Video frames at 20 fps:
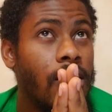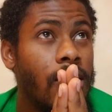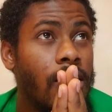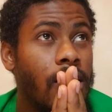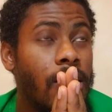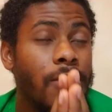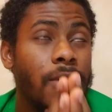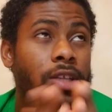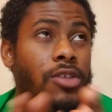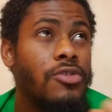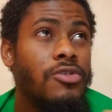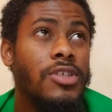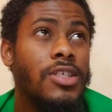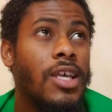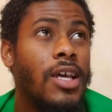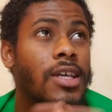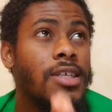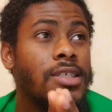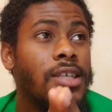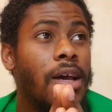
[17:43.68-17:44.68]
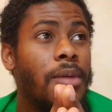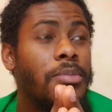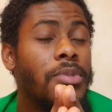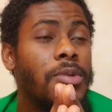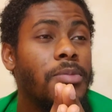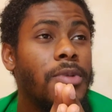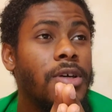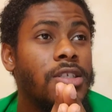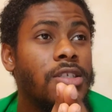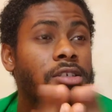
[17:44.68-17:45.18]
let me use that example,
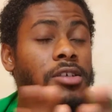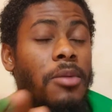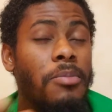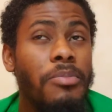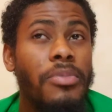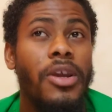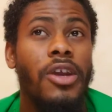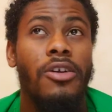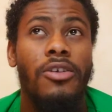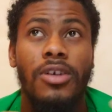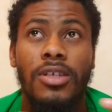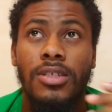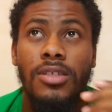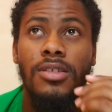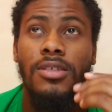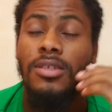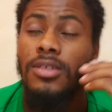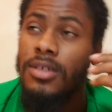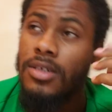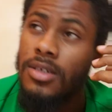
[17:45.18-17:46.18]
but some parents